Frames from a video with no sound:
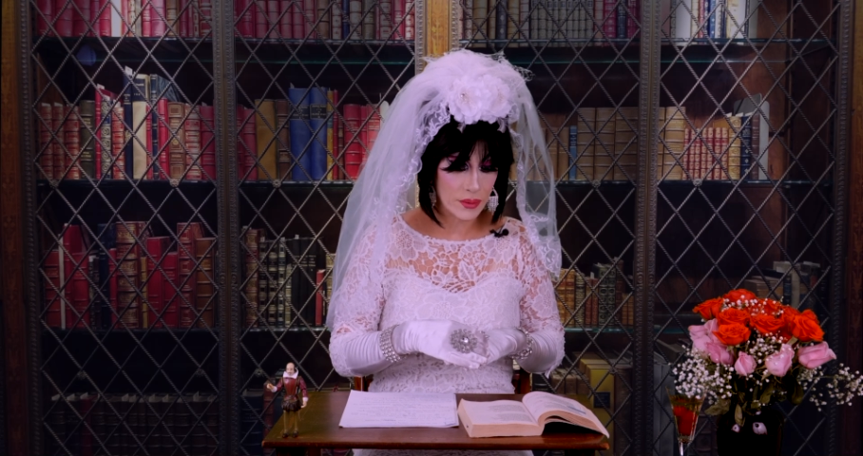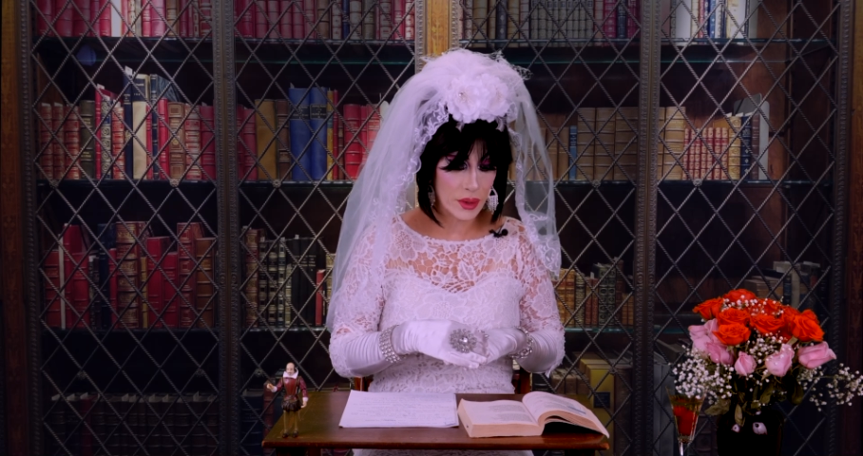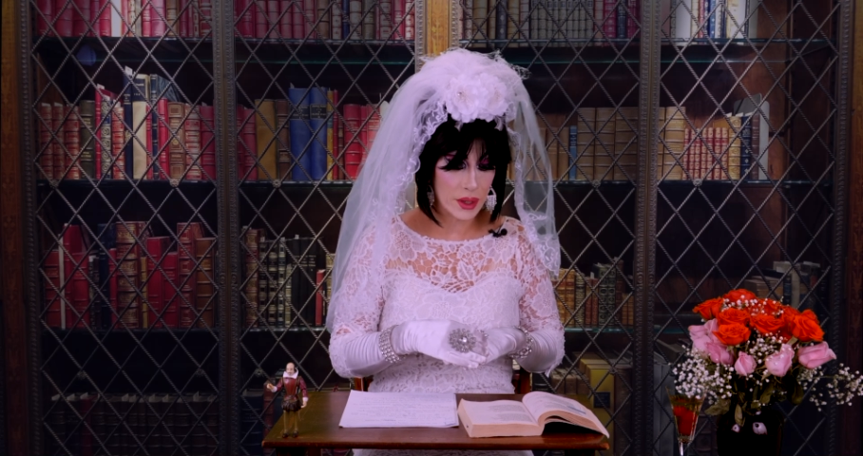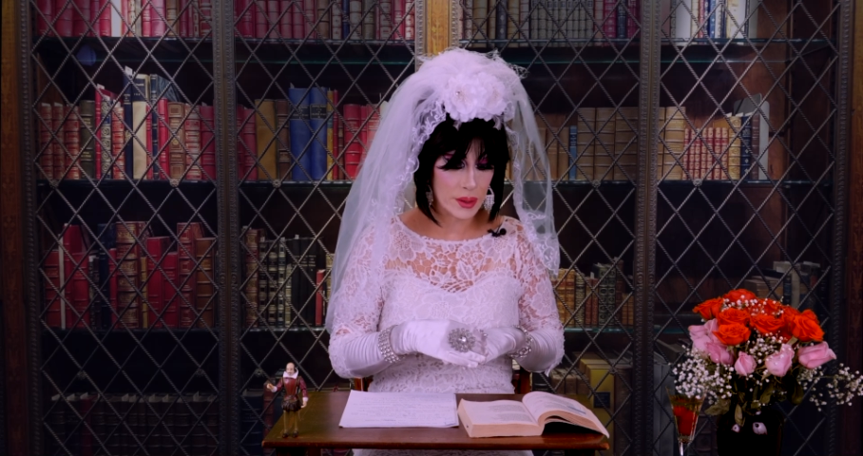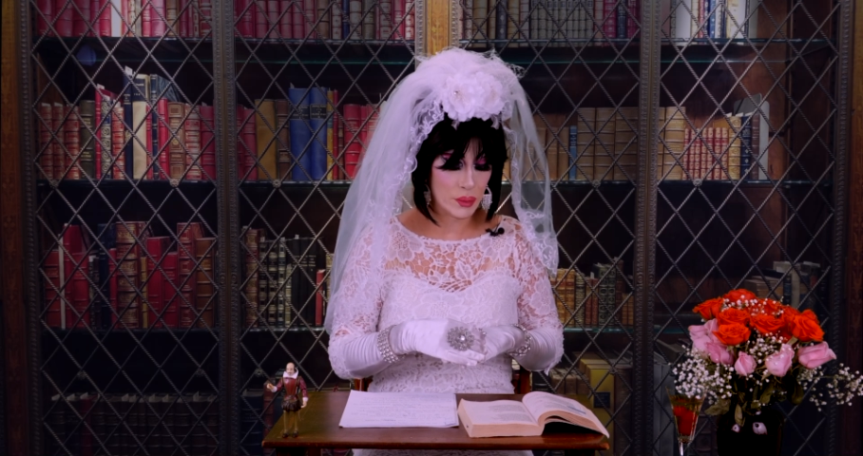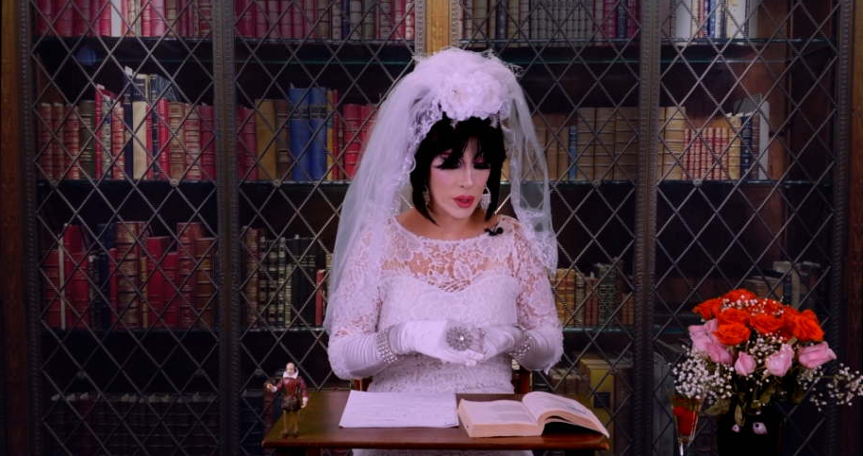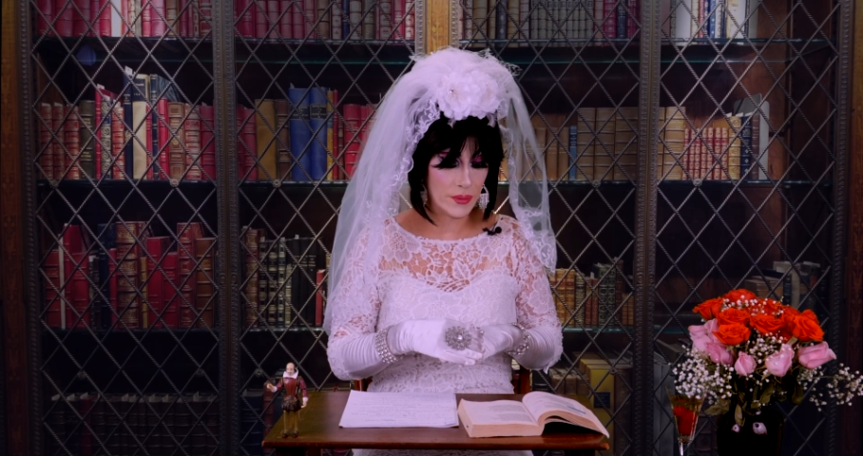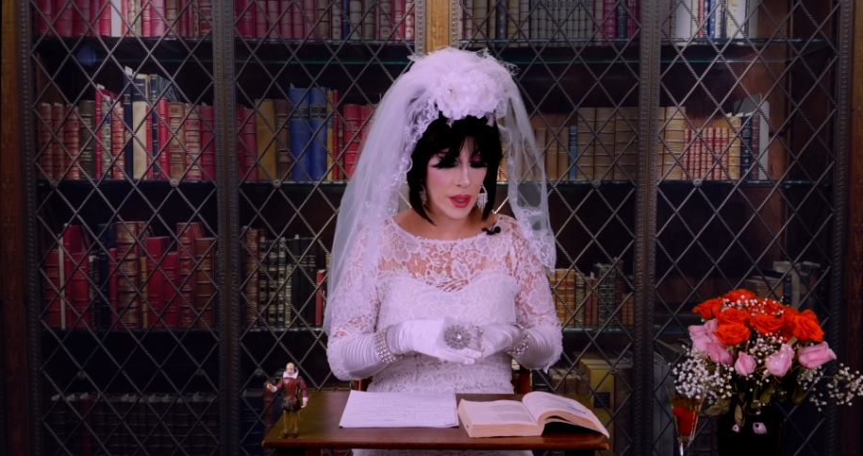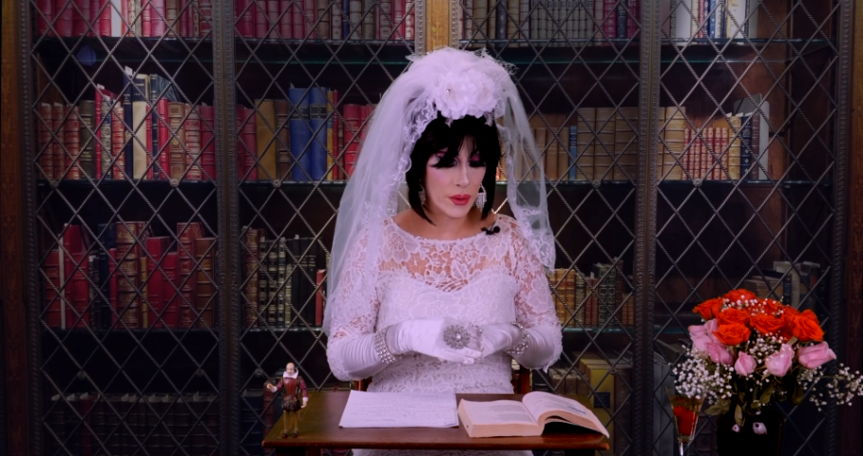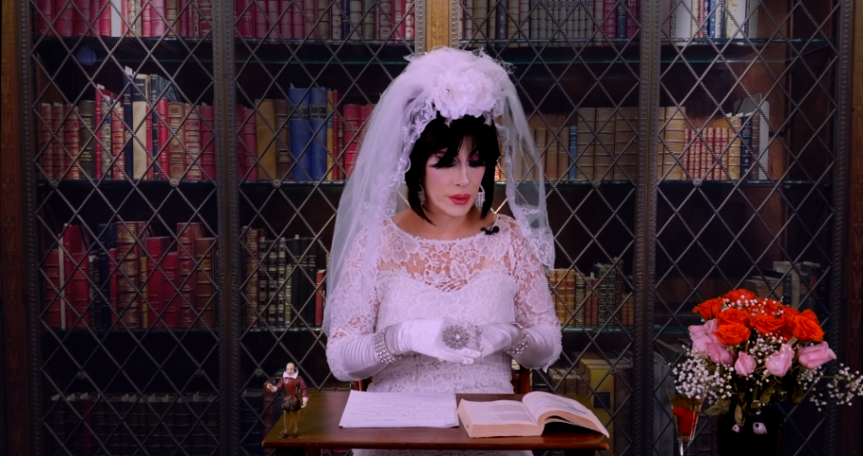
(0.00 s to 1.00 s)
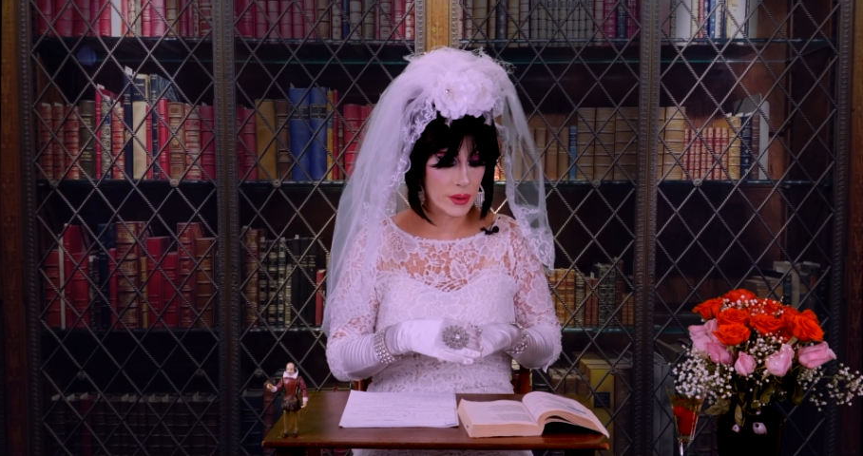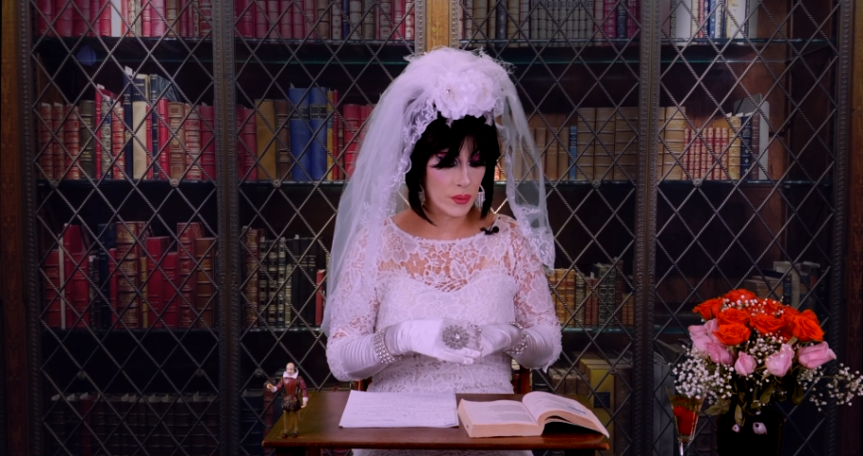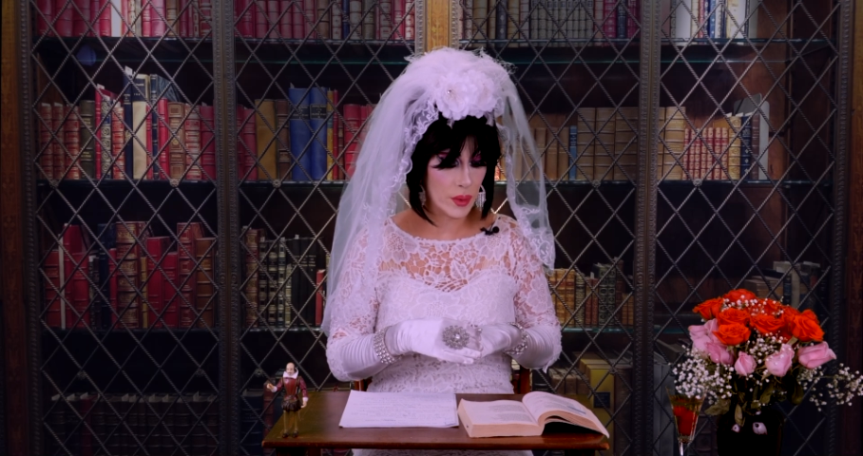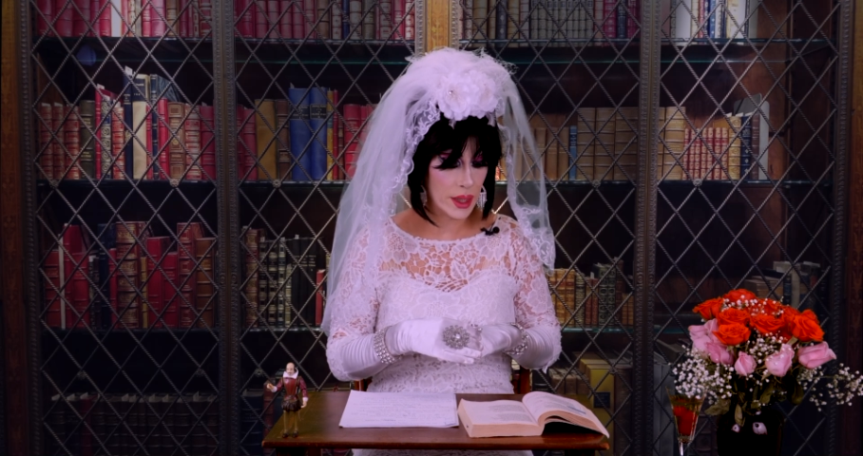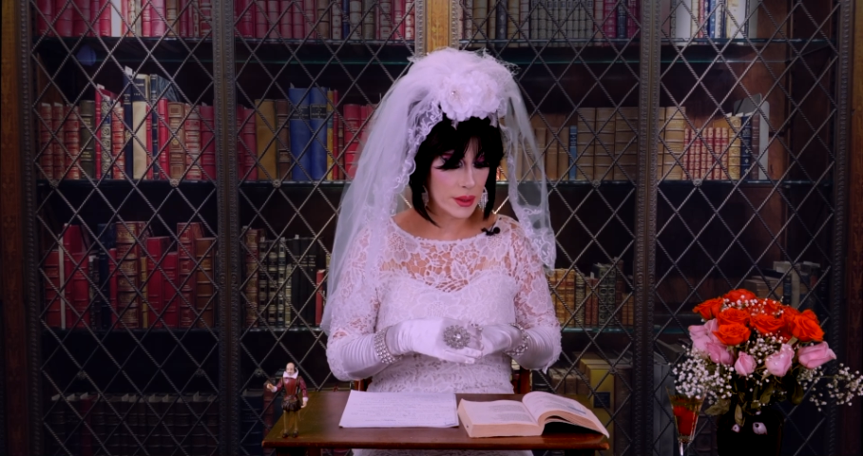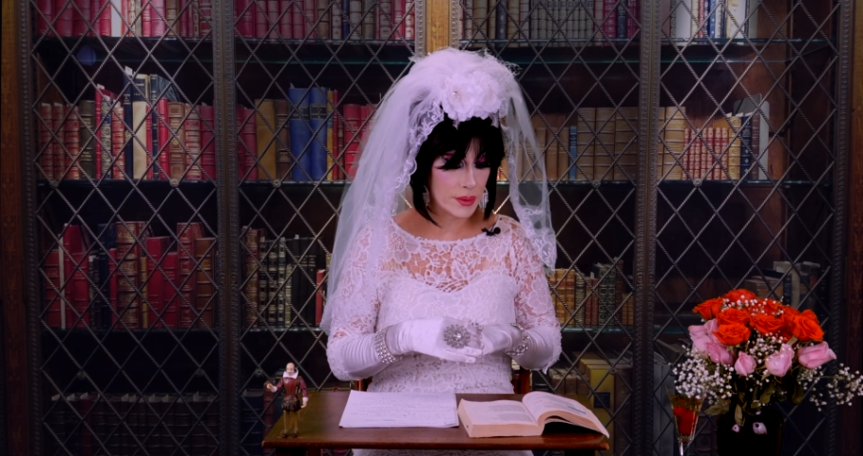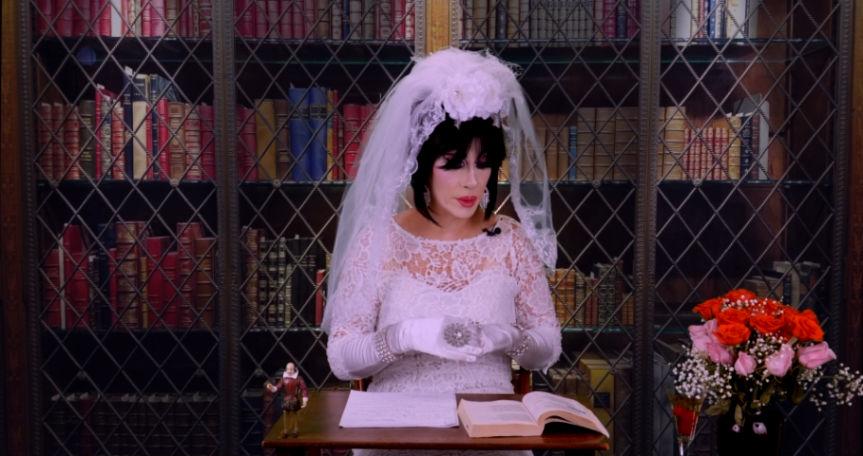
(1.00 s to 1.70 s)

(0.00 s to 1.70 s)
with his brief hours and weeks,